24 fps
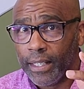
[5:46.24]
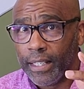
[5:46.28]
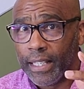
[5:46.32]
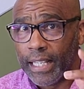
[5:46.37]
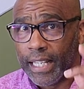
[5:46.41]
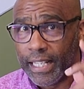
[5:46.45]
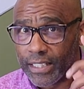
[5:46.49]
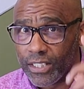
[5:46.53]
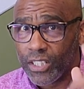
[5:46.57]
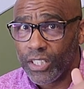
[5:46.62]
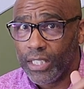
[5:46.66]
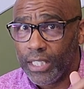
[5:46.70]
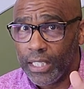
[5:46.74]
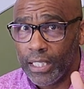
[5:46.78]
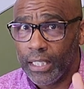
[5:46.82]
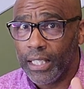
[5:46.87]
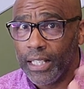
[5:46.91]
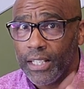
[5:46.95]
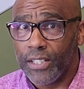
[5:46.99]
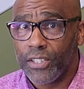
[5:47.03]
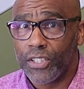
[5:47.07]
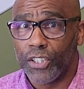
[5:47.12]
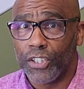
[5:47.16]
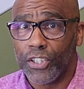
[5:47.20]
it still
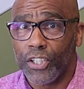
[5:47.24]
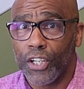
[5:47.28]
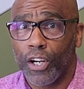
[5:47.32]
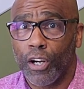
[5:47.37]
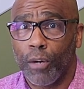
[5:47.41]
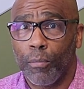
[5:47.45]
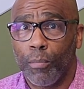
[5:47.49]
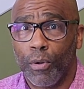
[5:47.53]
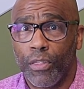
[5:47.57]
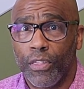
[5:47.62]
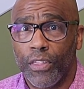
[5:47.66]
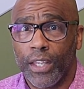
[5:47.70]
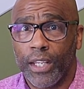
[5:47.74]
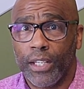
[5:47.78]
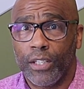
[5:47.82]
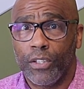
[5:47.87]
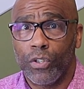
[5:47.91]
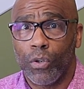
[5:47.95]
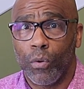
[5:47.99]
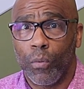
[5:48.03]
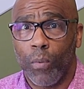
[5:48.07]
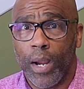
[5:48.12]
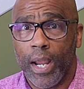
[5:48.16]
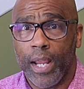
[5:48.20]
is a terrible thing
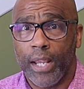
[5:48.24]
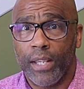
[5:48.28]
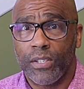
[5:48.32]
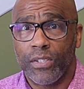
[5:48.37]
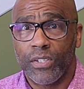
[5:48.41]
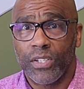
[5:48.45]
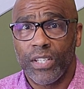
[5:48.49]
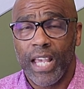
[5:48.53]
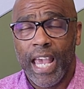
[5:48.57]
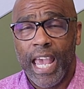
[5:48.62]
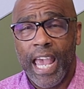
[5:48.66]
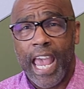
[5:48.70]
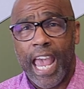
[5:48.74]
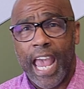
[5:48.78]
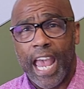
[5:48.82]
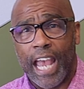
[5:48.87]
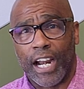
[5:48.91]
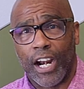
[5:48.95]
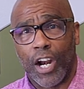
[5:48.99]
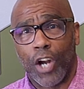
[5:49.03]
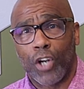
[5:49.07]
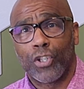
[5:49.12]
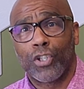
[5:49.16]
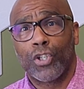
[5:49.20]
to waste.
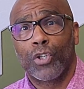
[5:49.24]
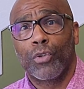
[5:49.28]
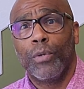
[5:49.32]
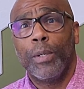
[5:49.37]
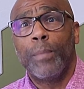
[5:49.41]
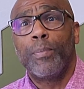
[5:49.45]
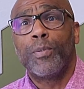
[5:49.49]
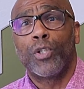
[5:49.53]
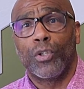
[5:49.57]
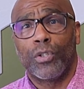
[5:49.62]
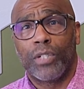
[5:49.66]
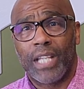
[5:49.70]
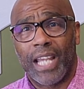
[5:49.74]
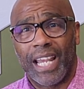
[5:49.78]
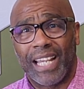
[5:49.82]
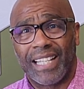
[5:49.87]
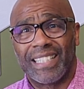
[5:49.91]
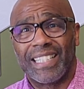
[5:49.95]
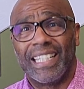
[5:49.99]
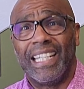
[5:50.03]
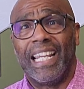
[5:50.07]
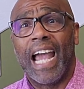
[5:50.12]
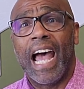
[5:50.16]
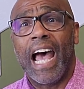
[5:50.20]
And our scripture
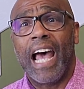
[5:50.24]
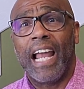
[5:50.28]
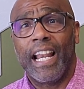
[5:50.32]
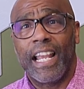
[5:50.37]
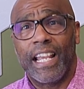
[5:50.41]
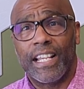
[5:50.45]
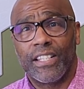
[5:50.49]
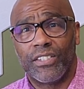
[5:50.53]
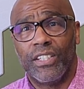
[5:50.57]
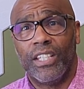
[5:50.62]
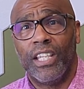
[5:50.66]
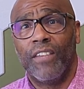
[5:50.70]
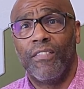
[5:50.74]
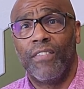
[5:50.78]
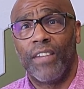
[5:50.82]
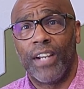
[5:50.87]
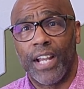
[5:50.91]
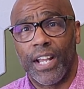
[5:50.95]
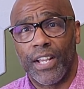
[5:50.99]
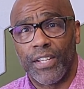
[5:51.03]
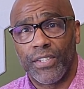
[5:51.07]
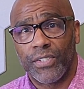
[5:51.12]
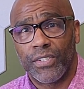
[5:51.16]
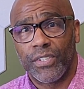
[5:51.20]
text, God has given
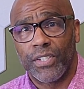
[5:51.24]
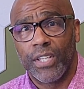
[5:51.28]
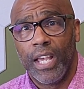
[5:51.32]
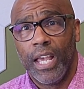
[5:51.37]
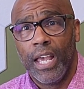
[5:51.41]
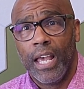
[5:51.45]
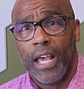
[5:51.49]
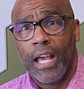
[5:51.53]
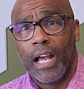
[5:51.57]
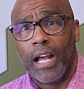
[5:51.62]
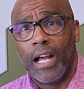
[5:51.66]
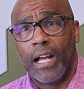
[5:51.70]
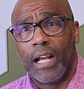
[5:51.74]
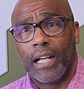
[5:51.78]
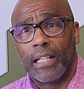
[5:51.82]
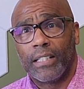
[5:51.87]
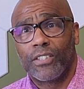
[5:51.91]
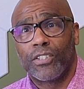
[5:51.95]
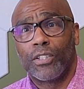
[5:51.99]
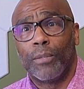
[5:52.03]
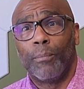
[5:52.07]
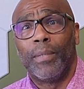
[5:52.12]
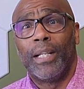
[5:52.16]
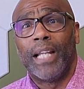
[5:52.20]
us
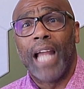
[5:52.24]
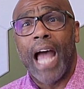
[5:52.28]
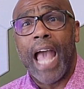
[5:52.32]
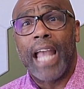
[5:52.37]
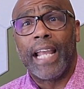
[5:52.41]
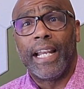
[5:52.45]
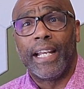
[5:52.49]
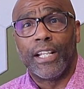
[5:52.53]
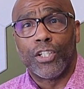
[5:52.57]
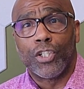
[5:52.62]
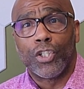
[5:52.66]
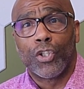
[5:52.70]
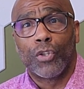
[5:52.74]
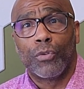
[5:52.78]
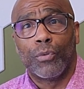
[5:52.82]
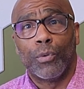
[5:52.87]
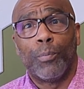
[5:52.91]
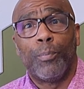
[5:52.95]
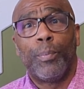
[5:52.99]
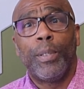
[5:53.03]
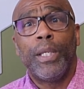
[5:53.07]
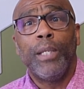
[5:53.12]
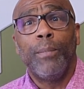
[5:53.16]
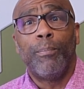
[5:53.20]
some guidance through
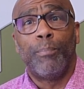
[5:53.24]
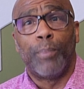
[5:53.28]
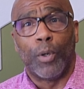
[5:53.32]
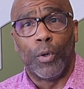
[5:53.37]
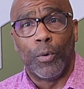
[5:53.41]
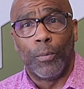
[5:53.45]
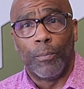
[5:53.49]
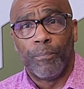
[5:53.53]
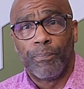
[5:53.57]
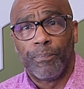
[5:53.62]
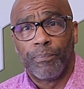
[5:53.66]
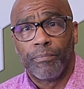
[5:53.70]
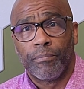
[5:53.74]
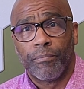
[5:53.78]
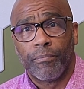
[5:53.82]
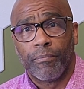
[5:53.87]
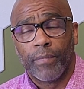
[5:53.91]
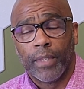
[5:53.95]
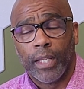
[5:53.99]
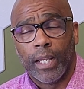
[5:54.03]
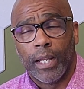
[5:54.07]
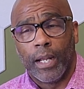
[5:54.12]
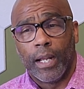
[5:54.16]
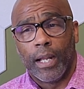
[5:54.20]
people
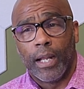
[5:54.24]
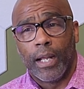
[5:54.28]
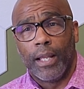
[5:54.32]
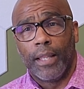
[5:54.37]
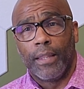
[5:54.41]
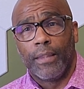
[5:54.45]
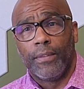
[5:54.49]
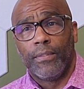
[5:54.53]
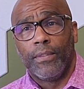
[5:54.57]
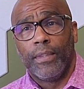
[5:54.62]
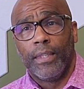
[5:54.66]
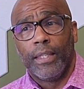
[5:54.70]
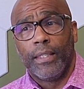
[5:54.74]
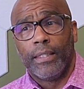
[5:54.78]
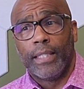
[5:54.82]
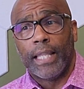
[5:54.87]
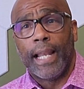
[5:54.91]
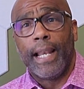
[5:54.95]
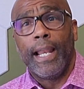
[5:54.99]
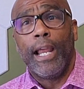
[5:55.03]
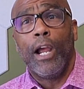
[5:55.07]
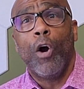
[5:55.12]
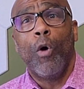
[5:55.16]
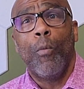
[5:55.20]

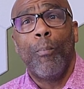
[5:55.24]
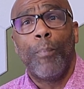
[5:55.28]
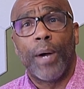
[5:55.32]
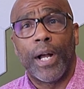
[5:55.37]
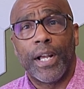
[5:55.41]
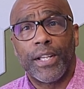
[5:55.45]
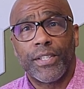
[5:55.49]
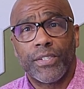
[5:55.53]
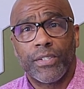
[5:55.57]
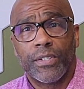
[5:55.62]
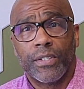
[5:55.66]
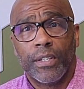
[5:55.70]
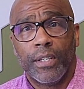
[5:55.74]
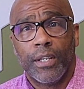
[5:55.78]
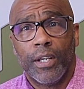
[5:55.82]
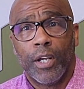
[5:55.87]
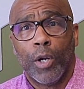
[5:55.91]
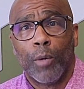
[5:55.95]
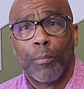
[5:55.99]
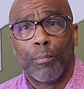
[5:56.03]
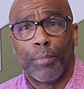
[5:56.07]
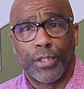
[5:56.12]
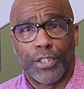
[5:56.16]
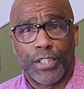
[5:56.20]
that help us
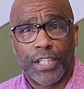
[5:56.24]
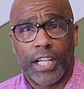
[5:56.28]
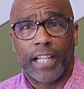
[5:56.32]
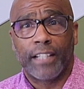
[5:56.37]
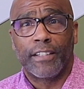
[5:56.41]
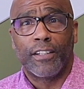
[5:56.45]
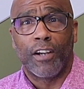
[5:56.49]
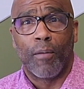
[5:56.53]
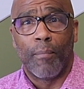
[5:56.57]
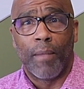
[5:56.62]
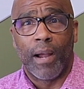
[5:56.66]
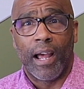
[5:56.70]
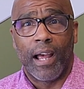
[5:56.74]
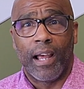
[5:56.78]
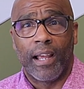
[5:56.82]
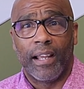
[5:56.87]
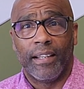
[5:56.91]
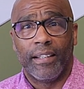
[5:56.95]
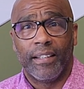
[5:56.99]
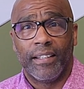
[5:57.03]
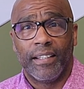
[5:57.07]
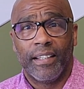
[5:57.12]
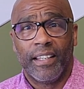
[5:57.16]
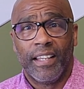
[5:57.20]
protect our
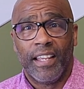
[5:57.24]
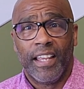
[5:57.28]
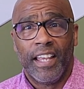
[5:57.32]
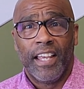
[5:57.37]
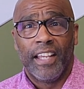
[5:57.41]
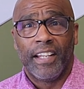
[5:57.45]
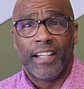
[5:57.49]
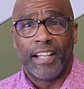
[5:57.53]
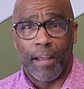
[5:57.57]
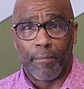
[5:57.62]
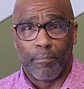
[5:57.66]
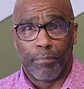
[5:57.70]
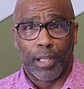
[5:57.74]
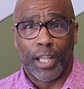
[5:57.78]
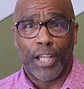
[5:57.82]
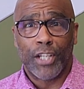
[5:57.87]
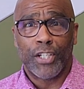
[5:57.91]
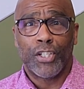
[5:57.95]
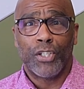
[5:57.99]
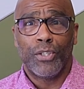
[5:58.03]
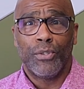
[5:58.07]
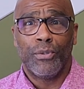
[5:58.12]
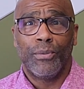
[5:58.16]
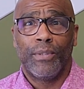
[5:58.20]
mind. God
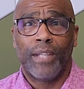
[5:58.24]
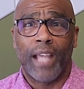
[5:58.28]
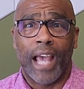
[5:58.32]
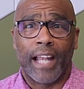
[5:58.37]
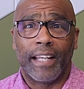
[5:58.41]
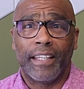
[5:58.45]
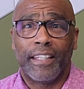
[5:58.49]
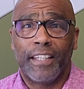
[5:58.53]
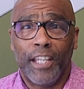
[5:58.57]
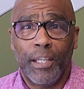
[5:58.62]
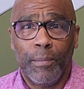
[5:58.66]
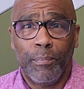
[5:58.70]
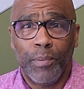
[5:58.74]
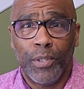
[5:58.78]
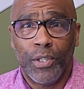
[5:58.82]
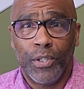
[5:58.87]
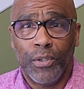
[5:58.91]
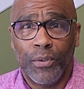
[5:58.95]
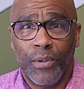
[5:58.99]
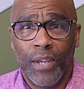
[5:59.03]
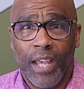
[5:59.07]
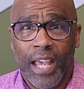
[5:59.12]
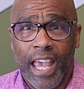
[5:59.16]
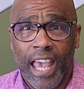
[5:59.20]
bless you. God keep
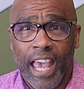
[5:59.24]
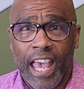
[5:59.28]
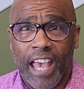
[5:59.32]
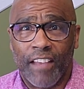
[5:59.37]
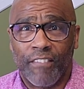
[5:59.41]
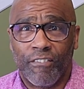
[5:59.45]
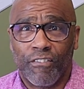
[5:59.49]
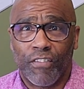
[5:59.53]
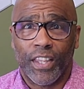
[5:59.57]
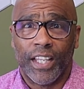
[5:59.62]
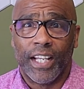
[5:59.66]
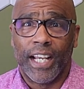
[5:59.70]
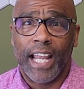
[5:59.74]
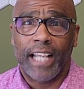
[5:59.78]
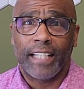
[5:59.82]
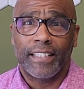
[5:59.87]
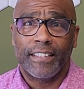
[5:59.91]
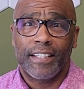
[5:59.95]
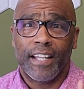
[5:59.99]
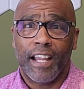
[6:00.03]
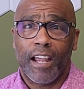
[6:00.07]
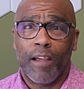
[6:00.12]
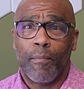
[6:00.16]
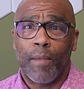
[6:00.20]
you. And for the
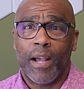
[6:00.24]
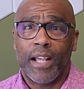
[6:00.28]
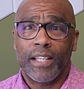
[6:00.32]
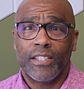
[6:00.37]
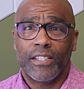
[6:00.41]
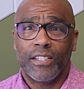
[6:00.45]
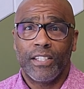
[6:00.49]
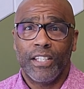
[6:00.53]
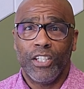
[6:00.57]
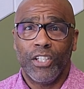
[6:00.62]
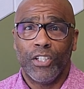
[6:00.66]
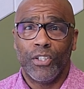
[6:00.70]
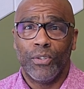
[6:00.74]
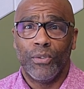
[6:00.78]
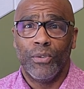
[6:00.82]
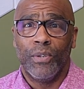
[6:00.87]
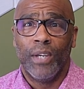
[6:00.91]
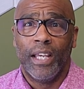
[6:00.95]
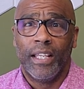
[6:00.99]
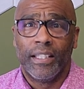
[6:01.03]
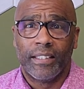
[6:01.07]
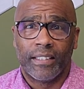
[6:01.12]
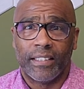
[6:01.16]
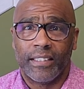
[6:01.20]
next time I see you,
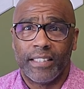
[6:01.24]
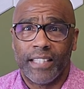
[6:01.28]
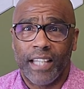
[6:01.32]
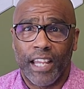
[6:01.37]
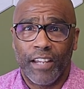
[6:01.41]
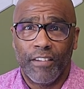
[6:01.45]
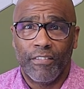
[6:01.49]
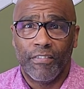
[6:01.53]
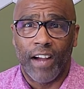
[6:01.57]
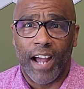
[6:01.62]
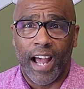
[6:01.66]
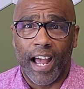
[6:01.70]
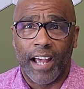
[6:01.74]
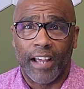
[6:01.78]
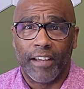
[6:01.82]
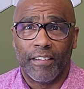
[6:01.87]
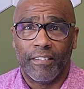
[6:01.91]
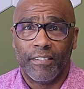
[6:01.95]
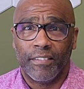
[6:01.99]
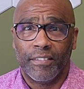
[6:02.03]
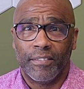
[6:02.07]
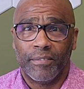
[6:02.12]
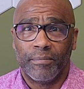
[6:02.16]
to take 5.